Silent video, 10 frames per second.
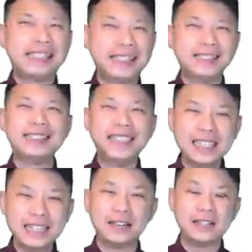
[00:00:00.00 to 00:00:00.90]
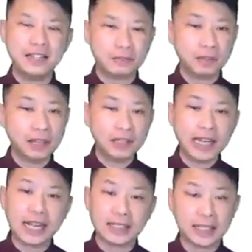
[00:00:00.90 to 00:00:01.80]
single detail in your
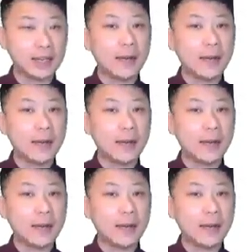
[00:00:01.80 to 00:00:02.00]
project,